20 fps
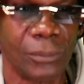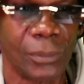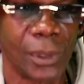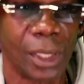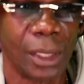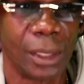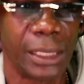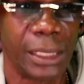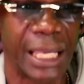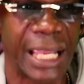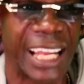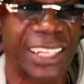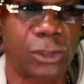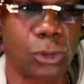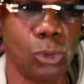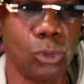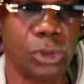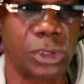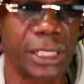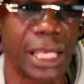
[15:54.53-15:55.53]
they got
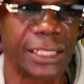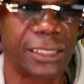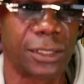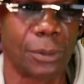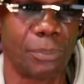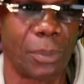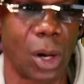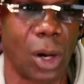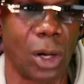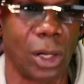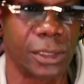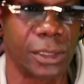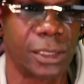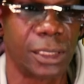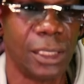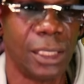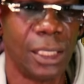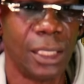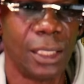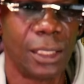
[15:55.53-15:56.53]
two sets of bars,
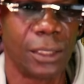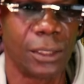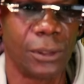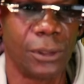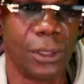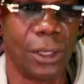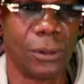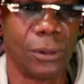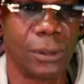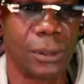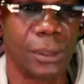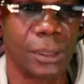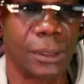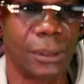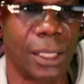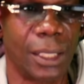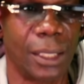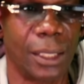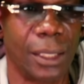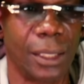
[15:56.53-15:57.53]
you know?
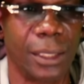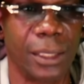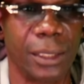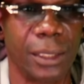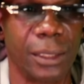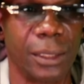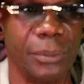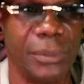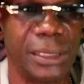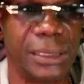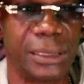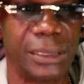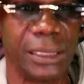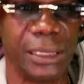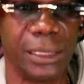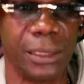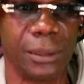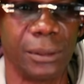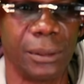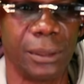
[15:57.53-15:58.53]
All right, let me
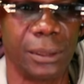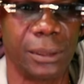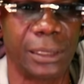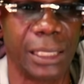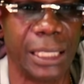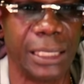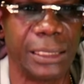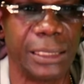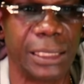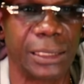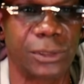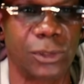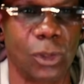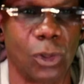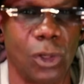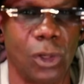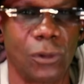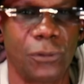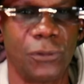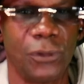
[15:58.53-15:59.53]
see. Take this
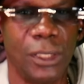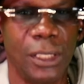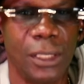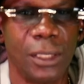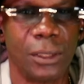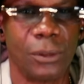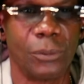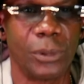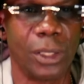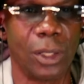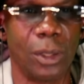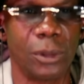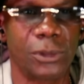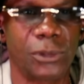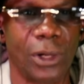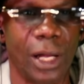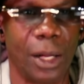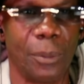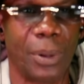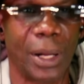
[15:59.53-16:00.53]
off. We're gonna
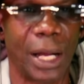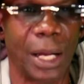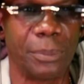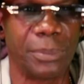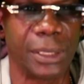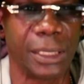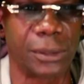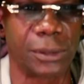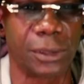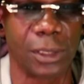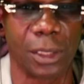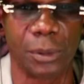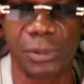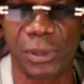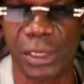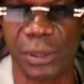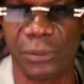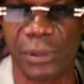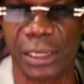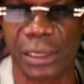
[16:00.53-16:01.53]
try and pop this up,
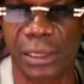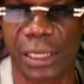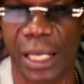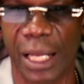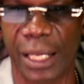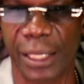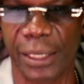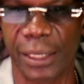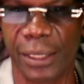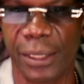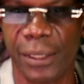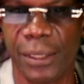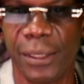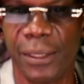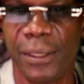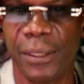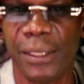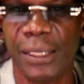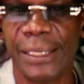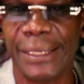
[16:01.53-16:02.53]
see if this got it.
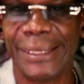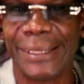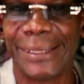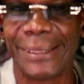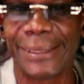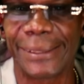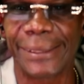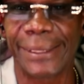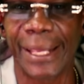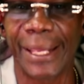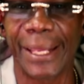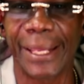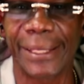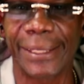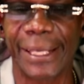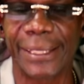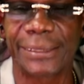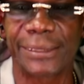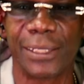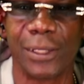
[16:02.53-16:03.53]
Dang,
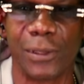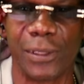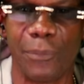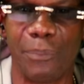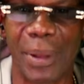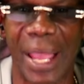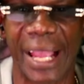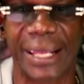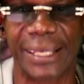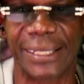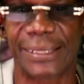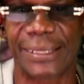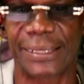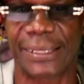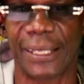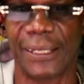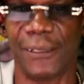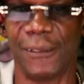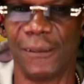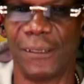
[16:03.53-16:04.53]
that's still the back of the
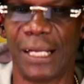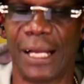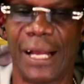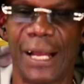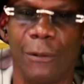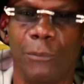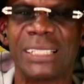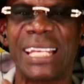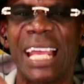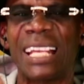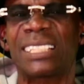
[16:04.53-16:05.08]
cell. All right, well, that's the